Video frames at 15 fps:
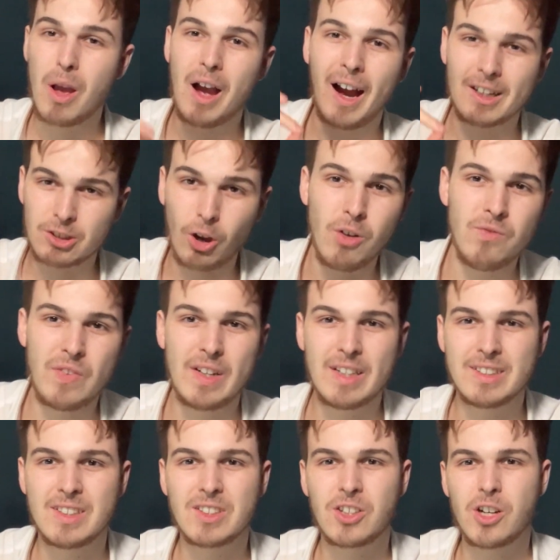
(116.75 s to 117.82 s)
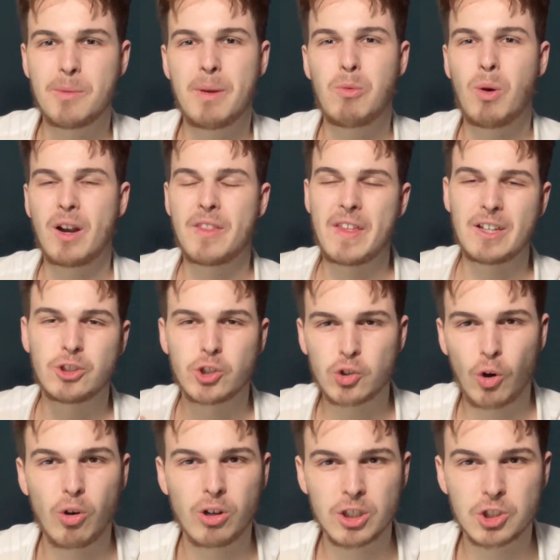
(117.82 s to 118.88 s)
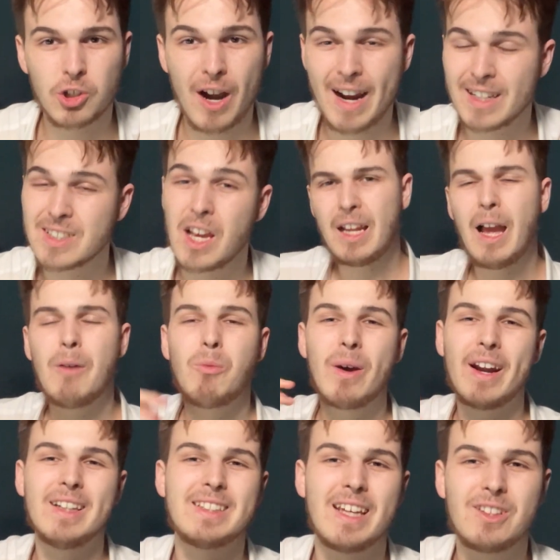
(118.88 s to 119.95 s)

I don't think this is going to be one of their stronger tracks, and when I say